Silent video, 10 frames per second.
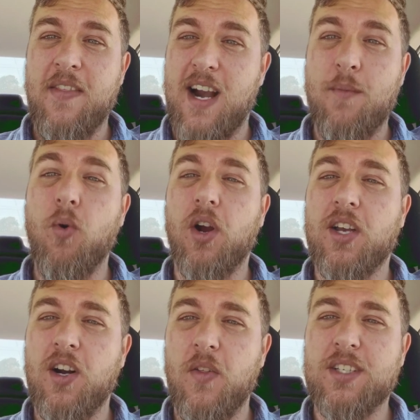And then I'm
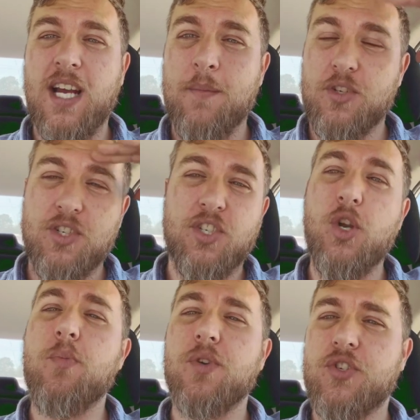working all the time, just
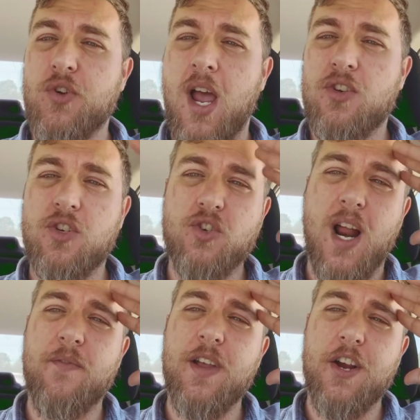super stressed, just
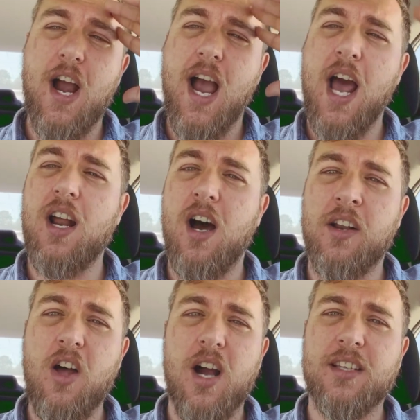trying to figure out how to
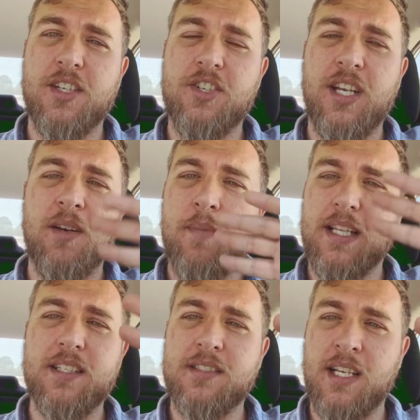unlock this shit and
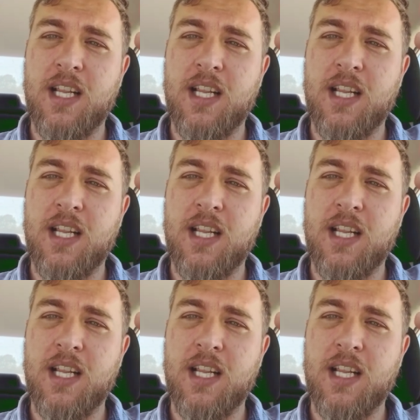make this thing